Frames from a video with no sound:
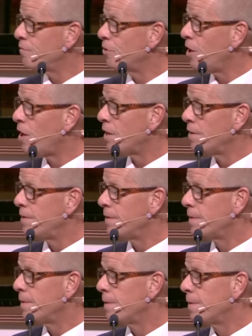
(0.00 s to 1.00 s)
of God,
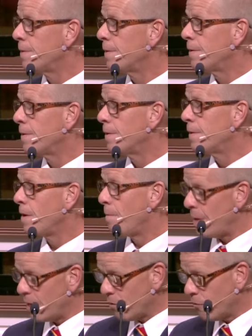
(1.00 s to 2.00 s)
a
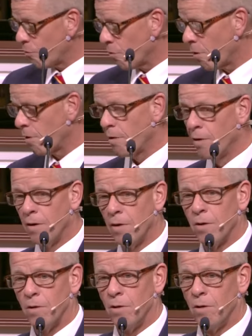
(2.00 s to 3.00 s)
metaphor
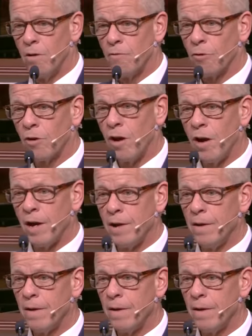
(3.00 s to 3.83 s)
for God.